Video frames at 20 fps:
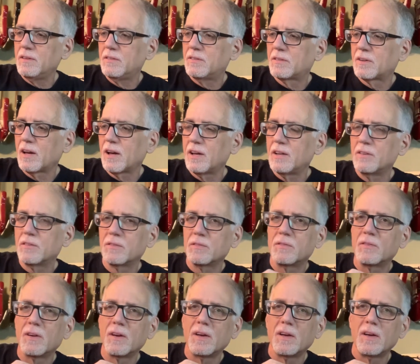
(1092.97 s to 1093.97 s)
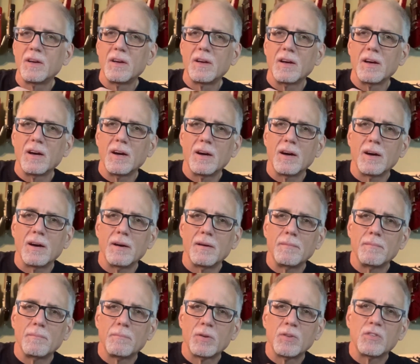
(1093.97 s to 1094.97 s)
kinds of
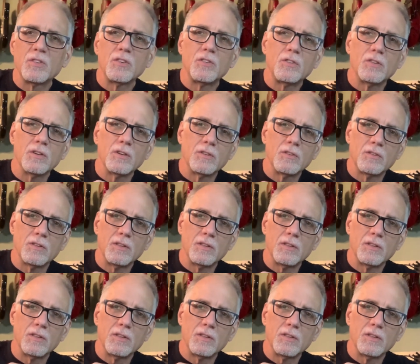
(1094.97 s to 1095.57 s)
positions